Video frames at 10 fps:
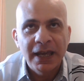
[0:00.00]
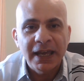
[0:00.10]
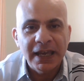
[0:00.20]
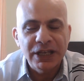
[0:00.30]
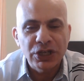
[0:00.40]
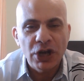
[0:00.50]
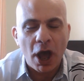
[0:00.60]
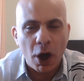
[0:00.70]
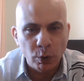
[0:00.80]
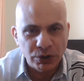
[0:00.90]
he's an
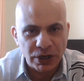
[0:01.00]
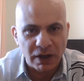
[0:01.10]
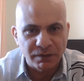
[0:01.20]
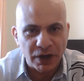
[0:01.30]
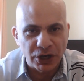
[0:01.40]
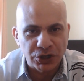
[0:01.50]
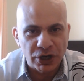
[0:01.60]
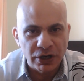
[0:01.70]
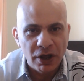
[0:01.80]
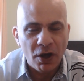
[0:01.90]
alternate
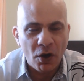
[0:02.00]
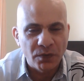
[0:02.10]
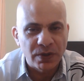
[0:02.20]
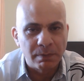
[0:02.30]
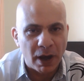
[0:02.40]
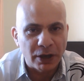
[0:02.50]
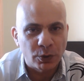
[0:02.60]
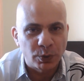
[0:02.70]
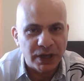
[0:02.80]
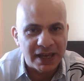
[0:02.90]
version of the
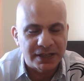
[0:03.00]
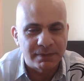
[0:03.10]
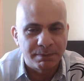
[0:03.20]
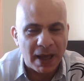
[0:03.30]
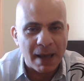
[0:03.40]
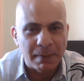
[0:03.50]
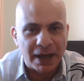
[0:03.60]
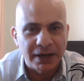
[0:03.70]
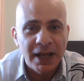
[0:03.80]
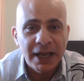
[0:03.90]
Michael Keaton
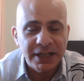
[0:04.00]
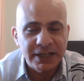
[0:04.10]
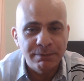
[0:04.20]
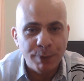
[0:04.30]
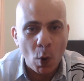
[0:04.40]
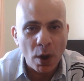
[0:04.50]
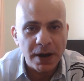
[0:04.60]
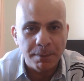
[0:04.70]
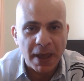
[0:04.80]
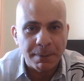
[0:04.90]
Batman. It's important
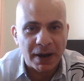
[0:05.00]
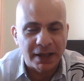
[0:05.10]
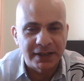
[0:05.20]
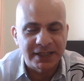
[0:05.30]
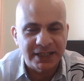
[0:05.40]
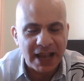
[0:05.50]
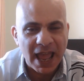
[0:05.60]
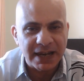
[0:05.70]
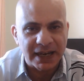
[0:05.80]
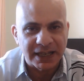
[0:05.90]
that people
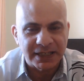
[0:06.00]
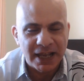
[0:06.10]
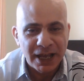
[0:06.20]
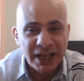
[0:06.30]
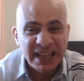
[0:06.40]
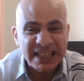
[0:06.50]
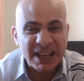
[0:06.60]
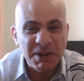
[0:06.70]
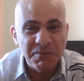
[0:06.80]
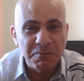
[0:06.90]
understand this.
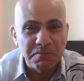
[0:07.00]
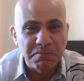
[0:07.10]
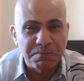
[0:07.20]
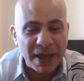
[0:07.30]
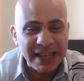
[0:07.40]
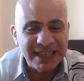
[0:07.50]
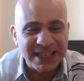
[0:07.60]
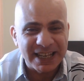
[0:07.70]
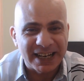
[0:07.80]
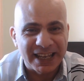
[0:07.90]
So
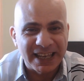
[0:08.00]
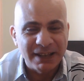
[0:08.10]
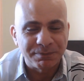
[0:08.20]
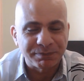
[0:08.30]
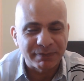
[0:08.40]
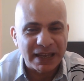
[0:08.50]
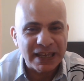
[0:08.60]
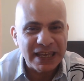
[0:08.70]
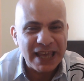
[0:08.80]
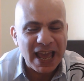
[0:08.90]
basically,
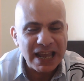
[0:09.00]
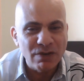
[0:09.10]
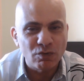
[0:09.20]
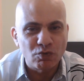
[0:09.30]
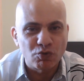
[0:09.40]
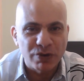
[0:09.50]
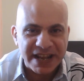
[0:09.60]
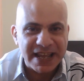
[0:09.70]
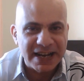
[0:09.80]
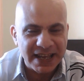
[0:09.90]
he ain't
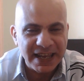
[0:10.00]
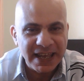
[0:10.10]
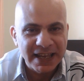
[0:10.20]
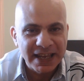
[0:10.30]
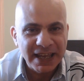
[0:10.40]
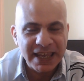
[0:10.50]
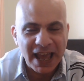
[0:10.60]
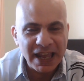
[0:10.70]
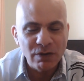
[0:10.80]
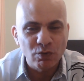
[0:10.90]
really, he
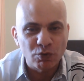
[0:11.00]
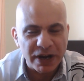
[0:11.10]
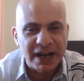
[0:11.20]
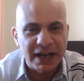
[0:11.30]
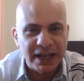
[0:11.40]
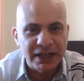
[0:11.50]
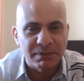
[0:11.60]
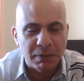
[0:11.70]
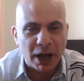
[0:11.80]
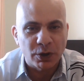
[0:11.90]
ain't really the
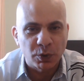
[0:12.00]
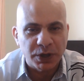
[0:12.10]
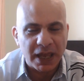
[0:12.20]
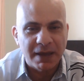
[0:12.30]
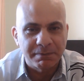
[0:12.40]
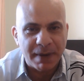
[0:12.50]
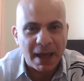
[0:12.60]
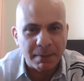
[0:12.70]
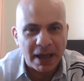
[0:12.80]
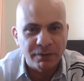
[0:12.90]
Michael Keaton
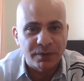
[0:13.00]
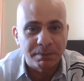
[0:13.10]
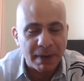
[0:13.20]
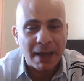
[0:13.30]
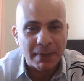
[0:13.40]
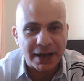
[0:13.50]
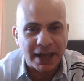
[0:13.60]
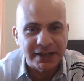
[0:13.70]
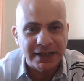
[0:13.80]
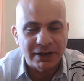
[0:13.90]
Batman from Batman
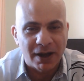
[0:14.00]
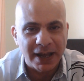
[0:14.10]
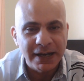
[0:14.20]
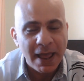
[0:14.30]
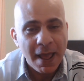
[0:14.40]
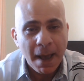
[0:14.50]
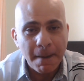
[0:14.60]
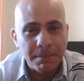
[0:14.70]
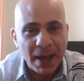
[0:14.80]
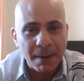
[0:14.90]
89
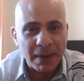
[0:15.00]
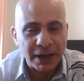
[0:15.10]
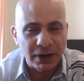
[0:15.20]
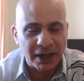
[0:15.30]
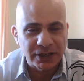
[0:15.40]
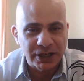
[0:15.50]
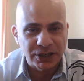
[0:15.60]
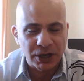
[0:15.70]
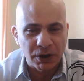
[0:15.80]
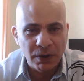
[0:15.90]
and Batman
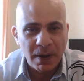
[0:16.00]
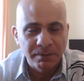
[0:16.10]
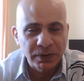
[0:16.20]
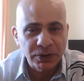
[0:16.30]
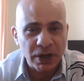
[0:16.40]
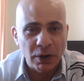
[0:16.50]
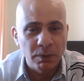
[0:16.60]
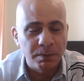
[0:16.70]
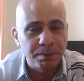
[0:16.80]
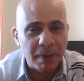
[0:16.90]
92.
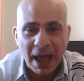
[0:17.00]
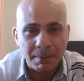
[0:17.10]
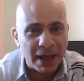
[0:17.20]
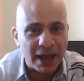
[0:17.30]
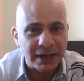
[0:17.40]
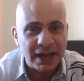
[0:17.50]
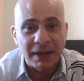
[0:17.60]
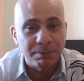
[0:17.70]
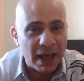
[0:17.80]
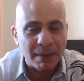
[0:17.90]
So Batman
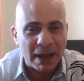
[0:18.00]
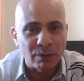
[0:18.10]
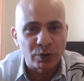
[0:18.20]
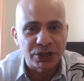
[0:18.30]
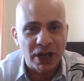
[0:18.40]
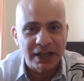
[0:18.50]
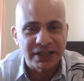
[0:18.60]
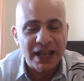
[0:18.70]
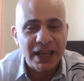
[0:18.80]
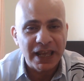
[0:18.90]
and Batman
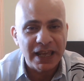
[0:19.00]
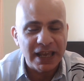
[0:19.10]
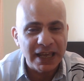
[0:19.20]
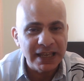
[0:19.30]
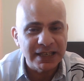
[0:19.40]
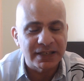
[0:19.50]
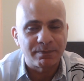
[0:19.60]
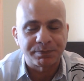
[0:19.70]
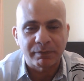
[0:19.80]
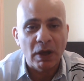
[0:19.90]
Returns. He is
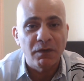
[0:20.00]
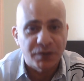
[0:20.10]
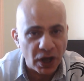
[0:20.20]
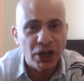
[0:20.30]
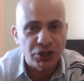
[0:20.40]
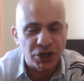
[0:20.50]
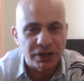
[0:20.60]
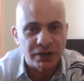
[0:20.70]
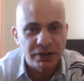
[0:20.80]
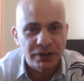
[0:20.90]
a
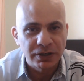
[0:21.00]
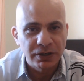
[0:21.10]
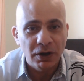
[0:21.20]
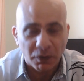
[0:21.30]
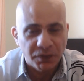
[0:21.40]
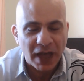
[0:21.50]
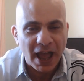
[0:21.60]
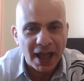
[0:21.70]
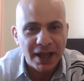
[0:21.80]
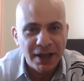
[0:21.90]
version of
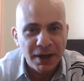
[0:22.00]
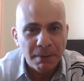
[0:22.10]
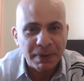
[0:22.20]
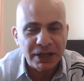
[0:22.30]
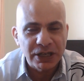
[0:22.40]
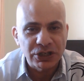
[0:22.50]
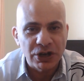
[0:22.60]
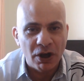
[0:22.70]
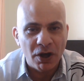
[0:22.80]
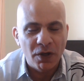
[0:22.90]
that, but he's
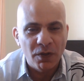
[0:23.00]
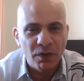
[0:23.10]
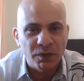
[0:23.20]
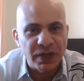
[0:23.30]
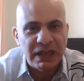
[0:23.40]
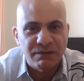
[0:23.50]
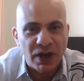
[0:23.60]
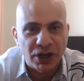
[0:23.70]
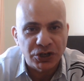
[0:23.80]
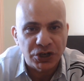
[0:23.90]
not the
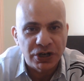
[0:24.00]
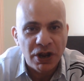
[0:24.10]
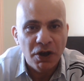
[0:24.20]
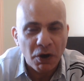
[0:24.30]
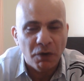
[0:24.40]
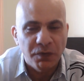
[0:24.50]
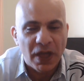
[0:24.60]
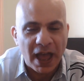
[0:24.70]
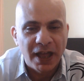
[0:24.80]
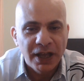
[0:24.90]
version of
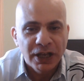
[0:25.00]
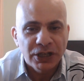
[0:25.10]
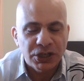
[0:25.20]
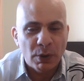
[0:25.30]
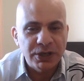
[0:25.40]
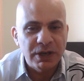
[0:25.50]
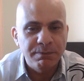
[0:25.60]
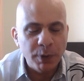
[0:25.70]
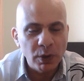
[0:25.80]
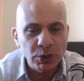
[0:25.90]
that. So it's
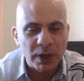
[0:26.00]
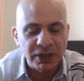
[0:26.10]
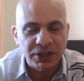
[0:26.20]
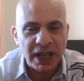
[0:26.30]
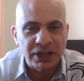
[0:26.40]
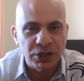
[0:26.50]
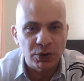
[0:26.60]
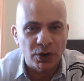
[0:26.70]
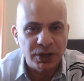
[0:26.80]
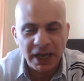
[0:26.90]
important to understand. So you've
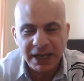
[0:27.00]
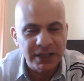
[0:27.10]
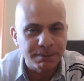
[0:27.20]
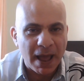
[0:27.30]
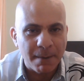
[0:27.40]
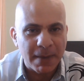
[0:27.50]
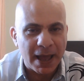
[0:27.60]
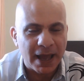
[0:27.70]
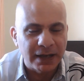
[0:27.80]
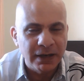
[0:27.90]
got Keaton's
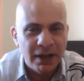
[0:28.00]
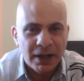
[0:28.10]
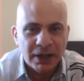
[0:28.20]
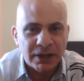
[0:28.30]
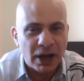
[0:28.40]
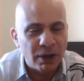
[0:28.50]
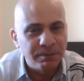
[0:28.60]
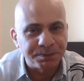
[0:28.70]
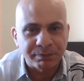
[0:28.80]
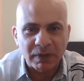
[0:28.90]
Batman, you
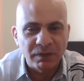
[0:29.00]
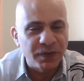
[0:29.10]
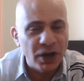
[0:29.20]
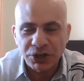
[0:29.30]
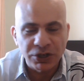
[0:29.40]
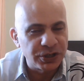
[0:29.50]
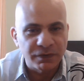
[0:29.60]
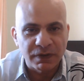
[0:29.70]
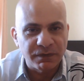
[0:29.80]
know, versions of The